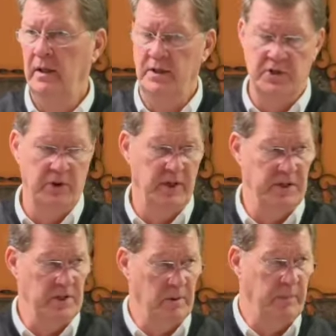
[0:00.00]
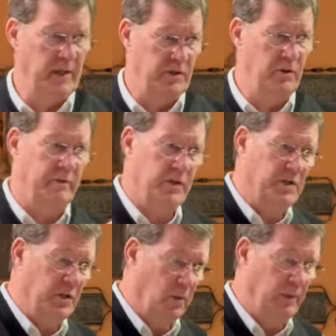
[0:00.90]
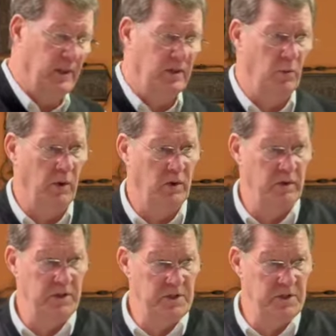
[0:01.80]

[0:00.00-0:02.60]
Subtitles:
And so this is a picture of the serpent in the wilderness.